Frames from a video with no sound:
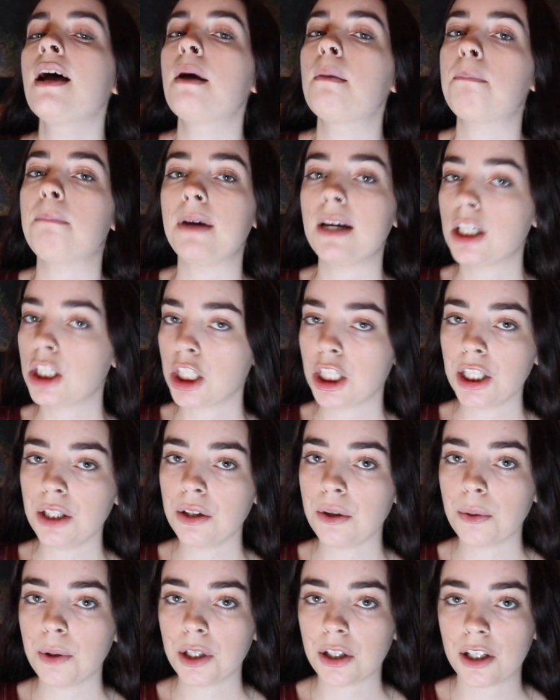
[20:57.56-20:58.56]
make sure you
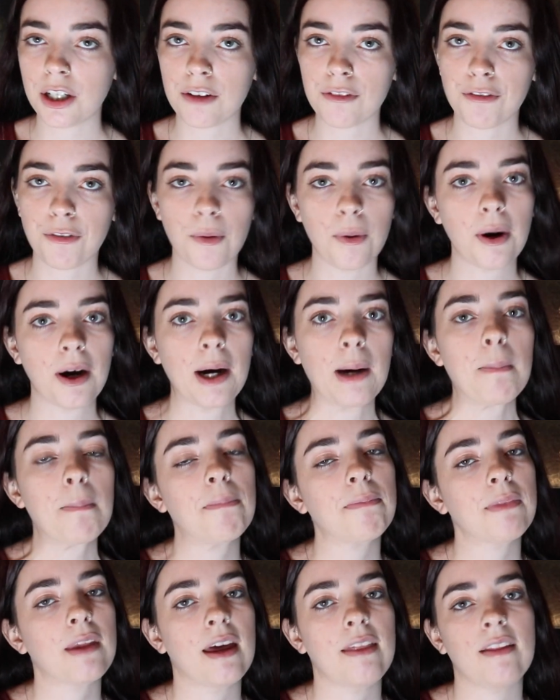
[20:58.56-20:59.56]
know what you're in for,
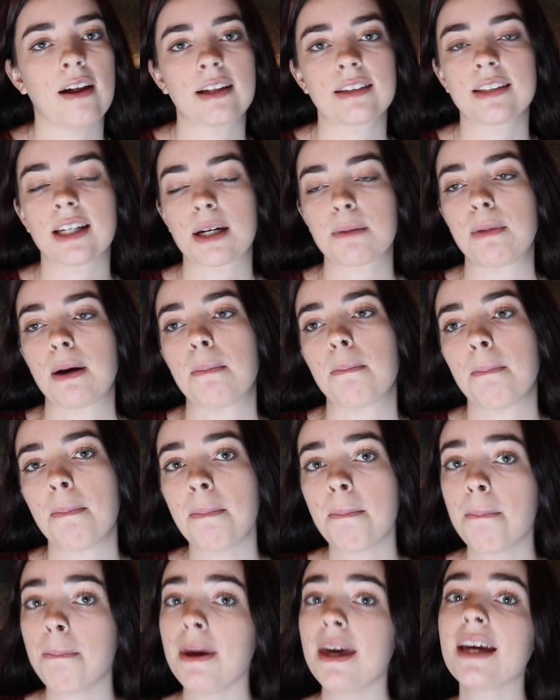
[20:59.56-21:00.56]
and that's like my
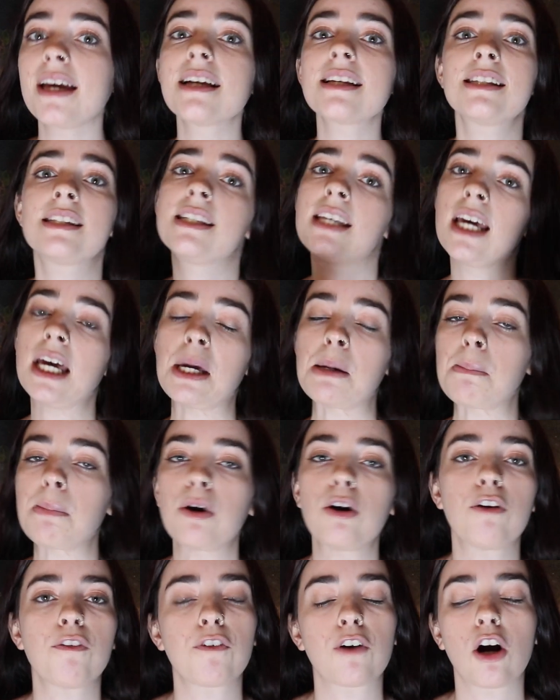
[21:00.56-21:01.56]
biggest tip
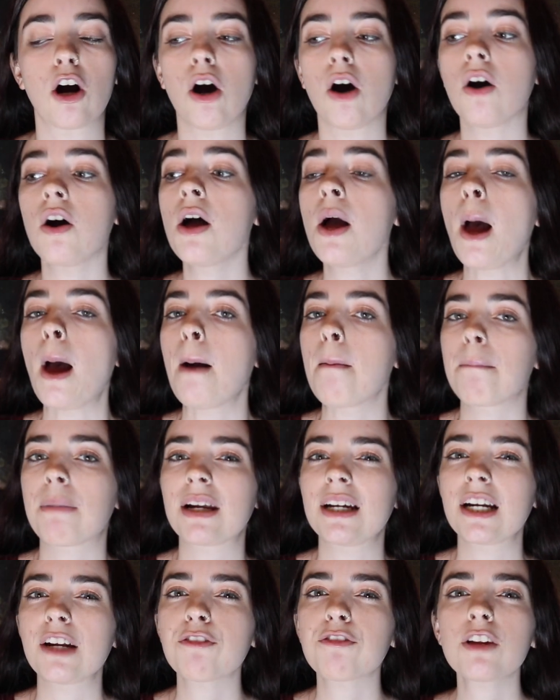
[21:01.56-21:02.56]
overall. But
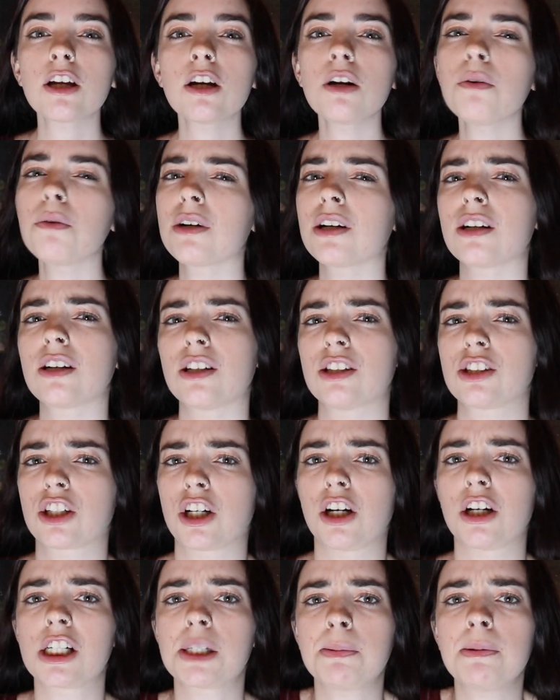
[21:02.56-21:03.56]
I definitely don't want to
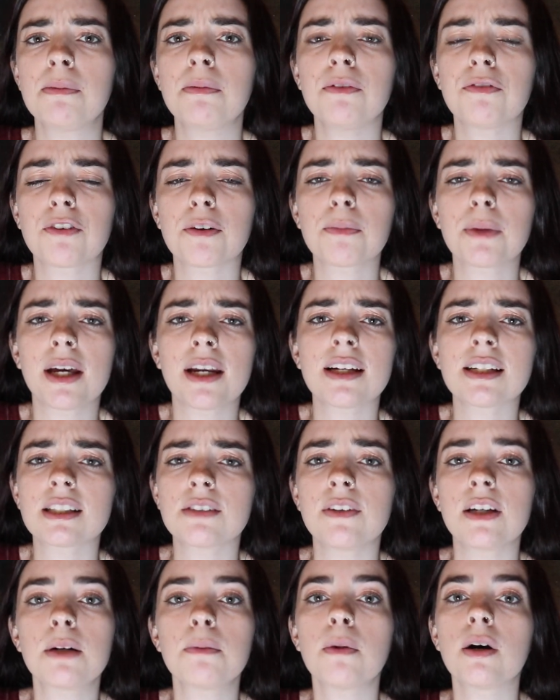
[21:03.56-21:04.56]
discourage people from getting
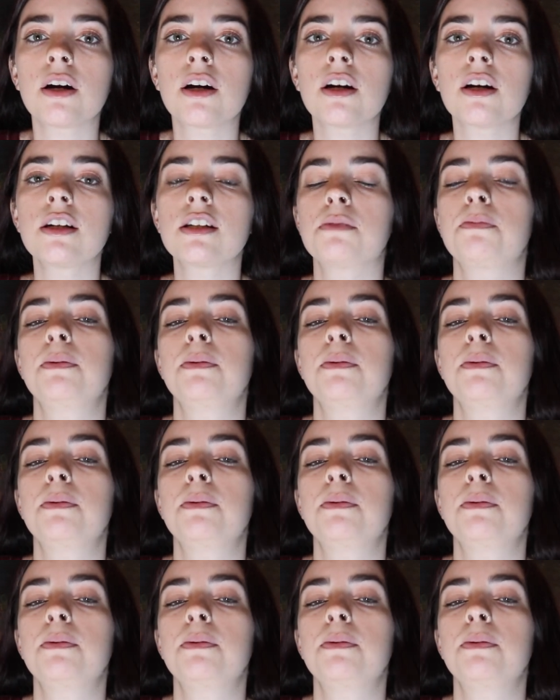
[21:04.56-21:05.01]
Savannah monitors,